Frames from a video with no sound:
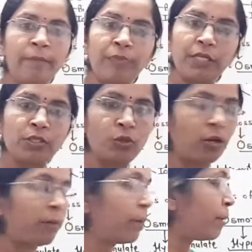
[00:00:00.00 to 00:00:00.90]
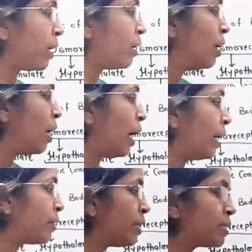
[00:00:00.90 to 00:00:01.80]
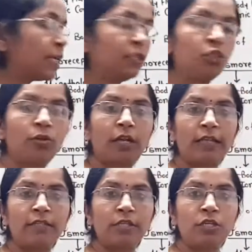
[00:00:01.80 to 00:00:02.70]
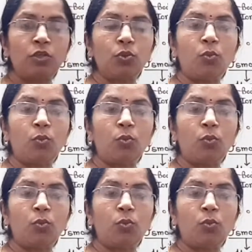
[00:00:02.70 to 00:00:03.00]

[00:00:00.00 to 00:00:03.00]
This you remember. And this angiotensin 2,